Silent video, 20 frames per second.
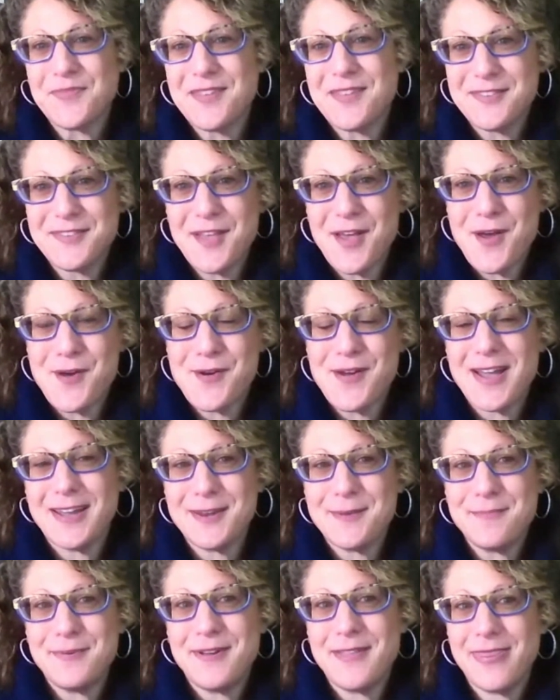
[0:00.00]
So I'm
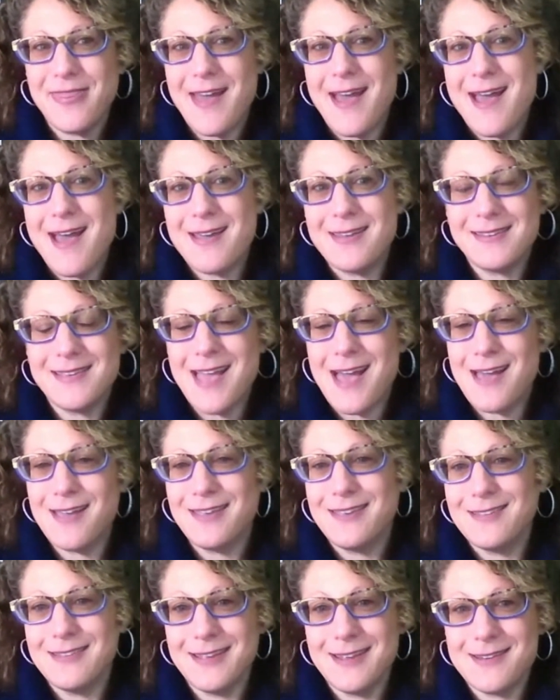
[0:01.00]
going to put that
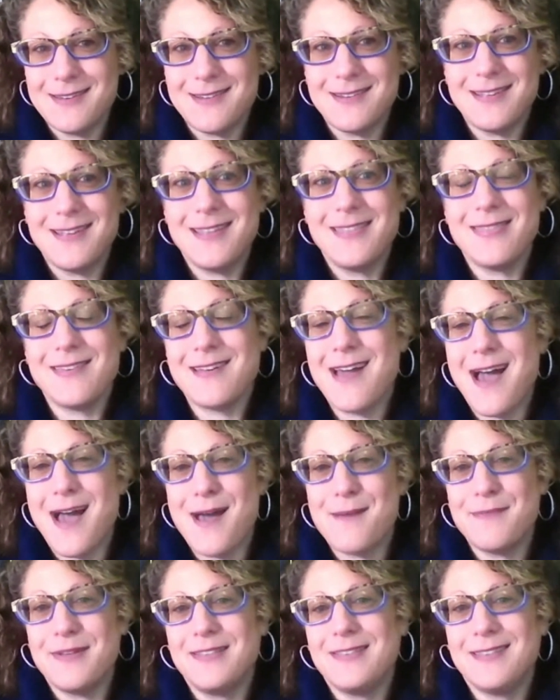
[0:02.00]
calculator in the
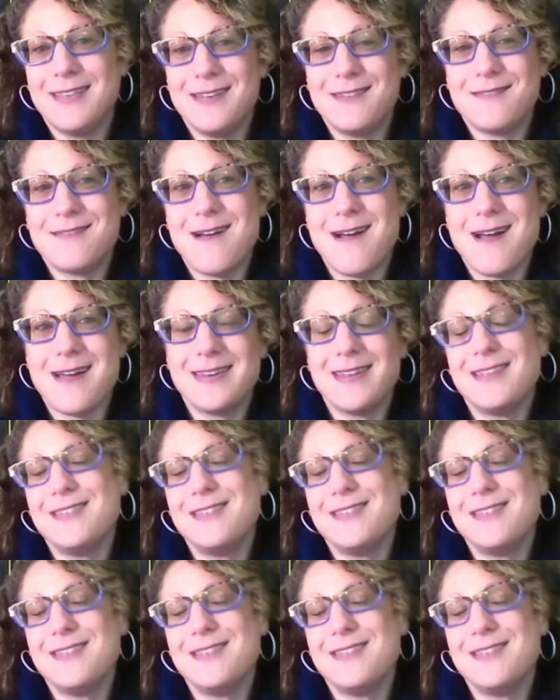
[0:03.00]
comments later on,